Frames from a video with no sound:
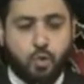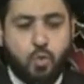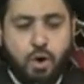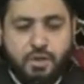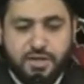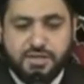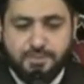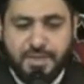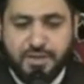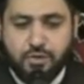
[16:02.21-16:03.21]
Who are this
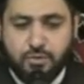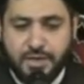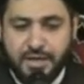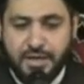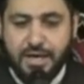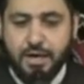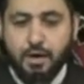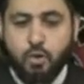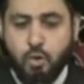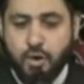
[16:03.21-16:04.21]
Bani Umayyah?
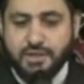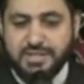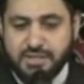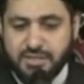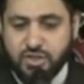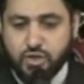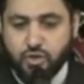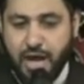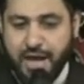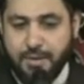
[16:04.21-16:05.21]
Who are this, this
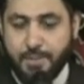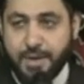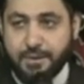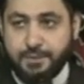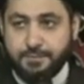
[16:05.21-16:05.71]
tribe?